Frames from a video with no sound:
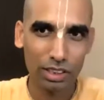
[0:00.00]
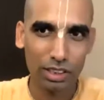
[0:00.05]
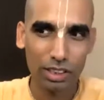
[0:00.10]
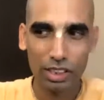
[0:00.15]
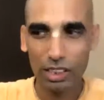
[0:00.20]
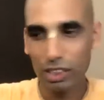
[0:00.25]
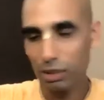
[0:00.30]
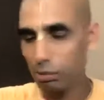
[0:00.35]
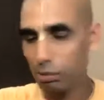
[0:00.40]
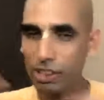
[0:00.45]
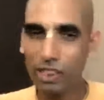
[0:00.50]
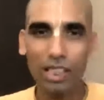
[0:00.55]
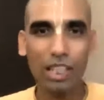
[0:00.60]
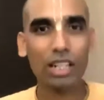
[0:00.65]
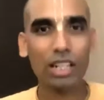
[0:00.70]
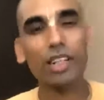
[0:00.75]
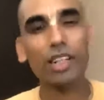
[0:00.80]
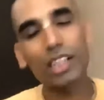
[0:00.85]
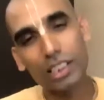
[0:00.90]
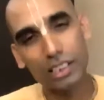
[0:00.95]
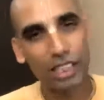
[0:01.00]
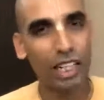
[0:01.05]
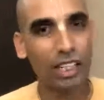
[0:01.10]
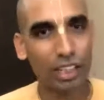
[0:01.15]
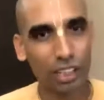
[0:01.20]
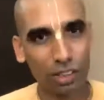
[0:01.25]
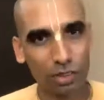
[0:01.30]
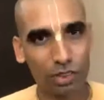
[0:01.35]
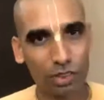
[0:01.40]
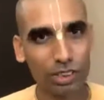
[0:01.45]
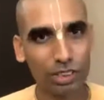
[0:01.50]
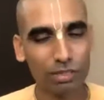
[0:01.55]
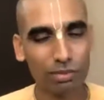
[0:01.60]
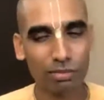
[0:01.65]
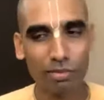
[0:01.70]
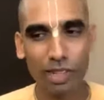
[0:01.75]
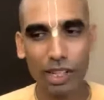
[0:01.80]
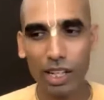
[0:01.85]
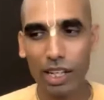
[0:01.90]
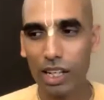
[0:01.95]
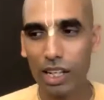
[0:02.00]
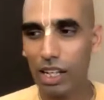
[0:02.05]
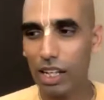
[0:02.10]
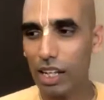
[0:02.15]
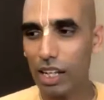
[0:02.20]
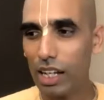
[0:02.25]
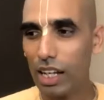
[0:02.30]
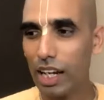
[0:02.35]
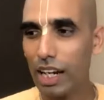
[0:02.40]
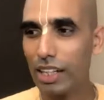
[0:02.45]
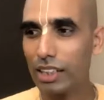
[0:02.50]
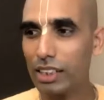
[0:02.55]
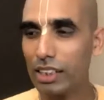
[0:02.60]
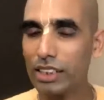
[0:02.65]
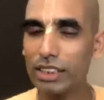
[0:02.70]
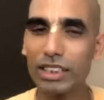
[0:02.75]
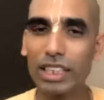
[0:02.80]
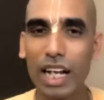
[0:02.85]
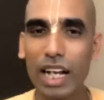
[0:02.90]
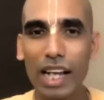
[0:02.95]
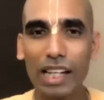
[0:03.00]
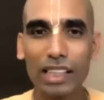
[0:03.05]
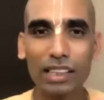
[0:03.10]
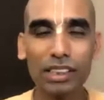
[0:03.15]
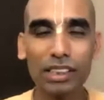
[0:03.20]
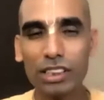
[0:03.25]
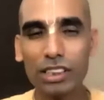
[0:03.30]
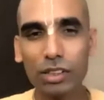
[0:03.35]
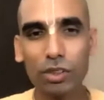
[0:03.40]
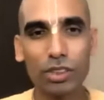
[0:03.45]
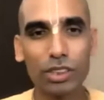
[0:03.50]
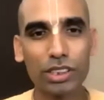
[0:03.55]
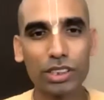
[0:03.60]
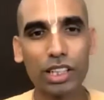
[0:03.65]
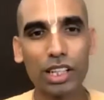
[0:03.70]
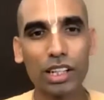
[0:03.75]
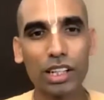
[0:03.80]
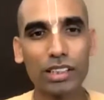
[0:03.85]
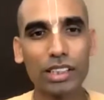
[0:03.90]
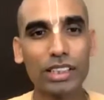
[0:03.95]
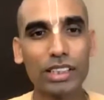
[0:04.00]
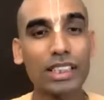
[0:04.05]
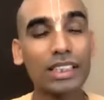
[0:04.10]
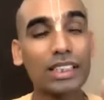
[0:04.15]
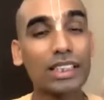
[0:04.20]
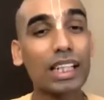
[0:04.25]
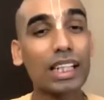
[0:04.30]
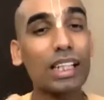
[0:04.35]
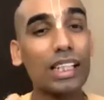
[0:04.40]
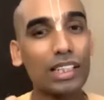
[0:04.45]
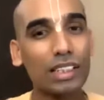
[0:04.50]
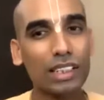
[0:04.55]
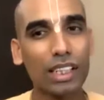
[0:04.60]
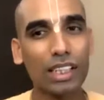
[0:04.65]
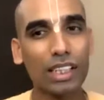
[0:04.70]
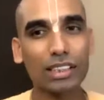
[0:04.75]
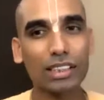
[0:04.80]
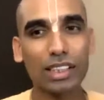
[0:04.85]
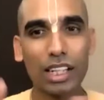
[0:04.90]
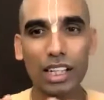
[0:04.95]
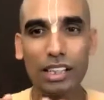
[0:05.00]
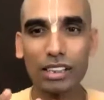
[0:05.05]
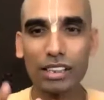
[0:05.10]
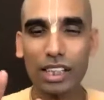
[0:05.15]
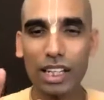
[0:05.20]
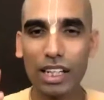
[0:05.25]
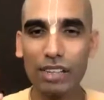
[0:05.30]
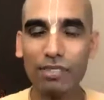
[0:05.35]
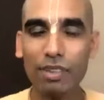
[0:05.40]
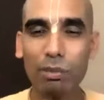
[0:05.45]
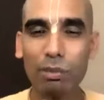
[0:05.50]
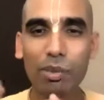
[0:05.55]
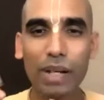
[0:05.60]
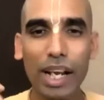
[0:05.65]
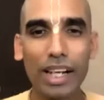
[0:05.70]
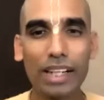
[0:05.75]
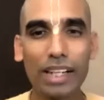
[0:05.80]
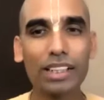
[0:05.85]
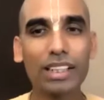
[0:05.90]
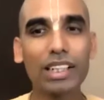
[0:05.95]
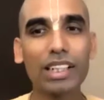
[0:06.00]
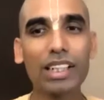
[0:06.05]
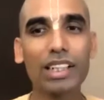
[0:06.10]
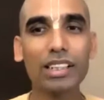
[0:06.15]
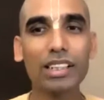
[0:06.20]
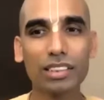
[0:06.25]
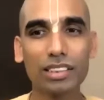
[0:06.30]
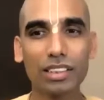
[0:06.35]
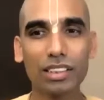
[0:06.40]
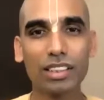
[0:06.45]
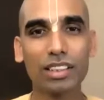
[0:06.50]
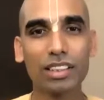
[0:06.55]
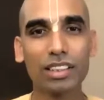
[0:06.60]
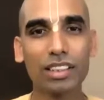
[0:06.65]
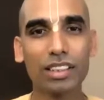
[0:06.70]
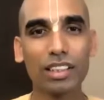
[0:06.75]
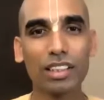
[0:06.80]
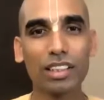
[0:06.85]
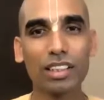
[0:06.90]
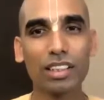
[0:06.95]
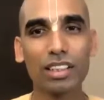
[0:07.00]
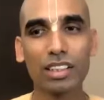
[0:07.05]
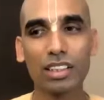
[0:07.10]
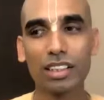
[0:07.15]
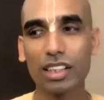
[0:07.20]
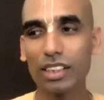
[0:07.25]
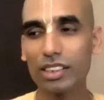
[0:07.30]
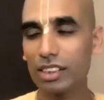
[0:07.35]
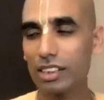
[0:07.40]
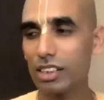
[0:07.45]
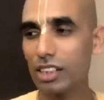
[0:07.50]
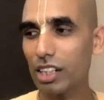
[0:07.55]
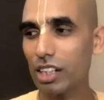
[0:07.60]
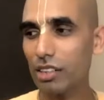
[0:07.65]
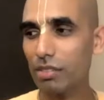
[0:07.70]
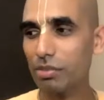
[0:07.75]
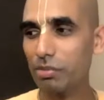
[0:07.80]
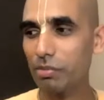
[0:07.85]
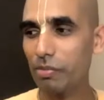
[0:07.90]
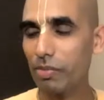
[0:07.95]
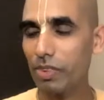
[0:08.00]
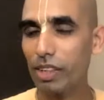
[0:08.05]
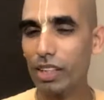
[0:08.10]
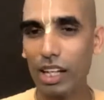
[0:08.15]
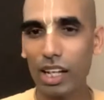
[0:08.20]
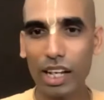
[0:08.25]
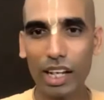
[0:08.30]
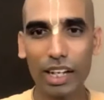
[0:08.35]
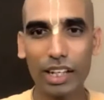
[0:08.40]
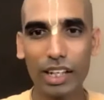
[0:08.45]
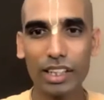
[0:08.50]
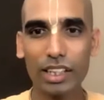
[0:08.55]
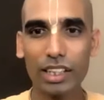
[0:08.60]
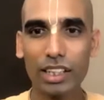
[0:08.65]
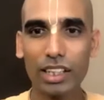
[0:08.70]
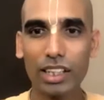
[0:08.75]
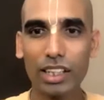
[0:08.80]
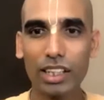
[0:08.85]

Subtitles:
and the material world is like an ocean. And the sharks in the ocean are the six anarthas: lust, envy, pride, greed, etc. And